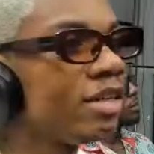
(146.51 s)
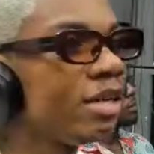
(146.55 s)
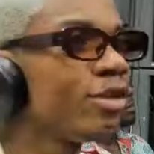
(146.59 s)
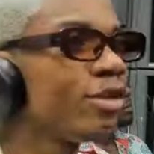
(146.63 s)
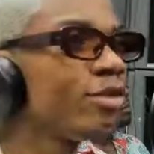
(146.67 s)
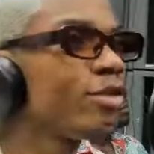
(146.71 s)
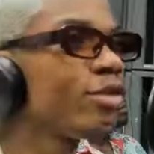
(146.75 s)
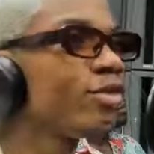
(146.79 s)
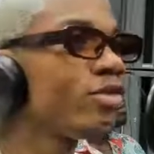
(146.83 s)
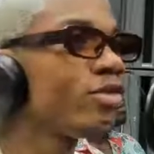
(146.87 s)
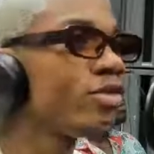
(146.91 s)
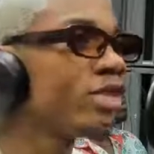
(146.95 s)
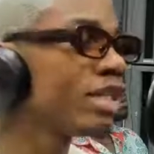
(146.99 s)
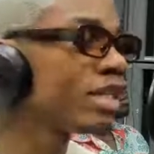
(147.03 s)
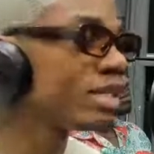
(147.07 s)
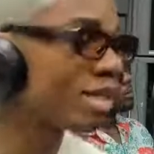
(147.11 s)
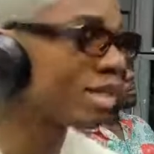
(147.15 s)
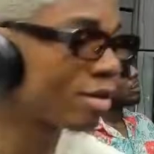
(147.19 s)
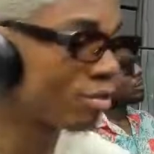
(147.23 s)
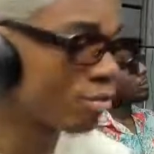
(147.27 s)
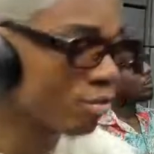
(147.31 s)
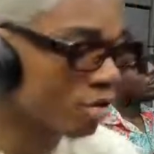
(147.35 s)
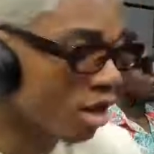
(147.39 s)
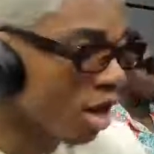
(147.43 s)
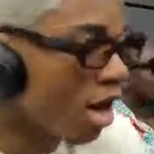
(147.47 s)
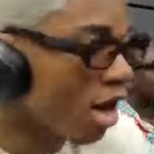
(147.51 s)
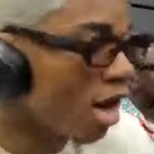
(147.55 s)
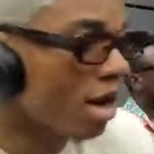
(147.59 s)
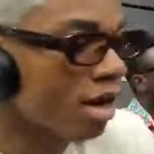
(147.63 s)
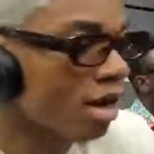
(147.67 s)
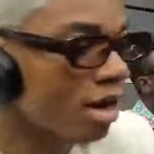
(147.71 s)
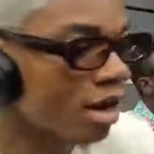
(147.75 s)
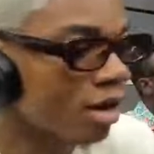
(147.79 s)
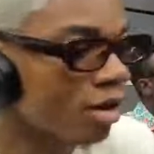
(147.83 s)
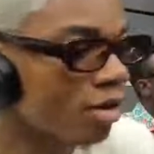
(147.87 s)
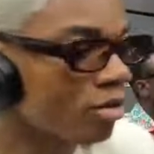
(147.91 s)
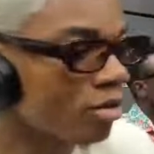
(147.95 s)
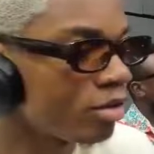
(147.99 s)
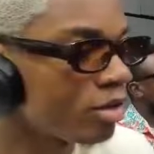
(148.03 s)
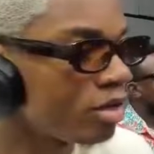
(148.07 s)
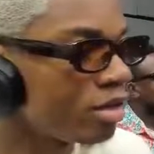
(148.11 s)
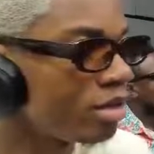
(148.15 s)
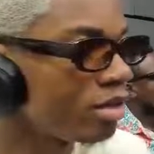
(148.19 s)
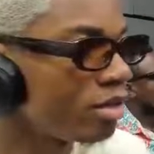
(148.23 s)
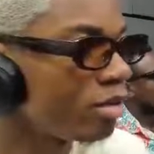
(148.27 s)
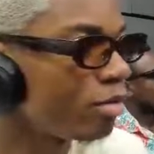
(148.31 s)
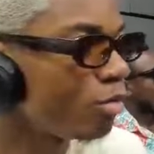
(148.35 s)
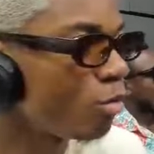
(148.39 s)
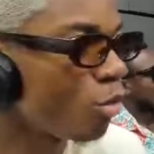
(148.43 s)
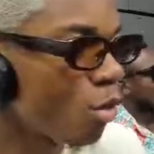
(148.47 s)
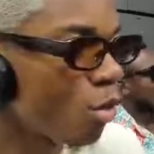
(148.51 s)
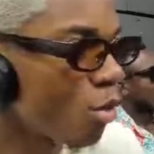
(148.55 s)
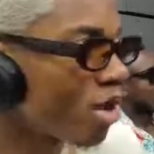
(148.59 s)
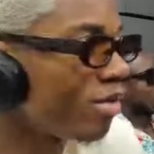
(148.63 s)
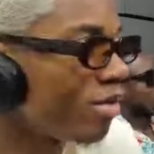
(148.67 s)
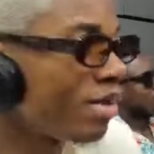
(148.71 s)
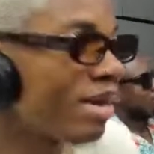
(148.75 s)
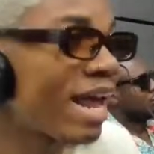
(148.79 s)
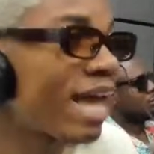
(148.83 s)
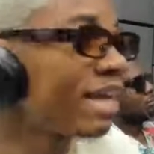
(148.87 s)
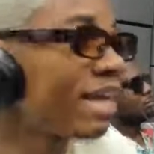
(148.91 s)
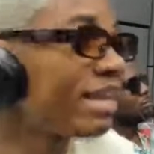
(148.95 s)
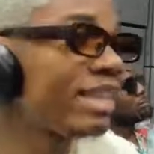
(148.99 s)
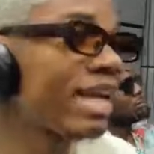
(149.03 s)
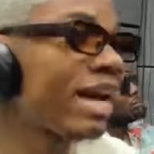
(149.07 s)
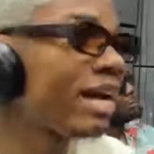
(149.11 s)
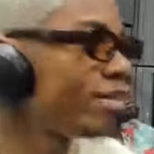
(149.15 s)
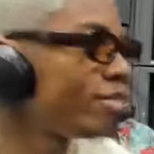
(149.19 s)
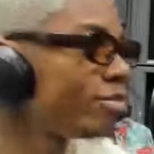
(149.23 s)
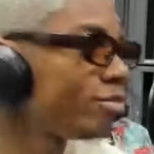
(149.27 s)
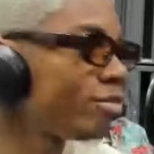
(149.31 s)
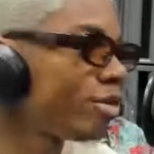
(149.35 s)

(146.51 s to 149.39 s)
Lots of things that we are now, we weren't like that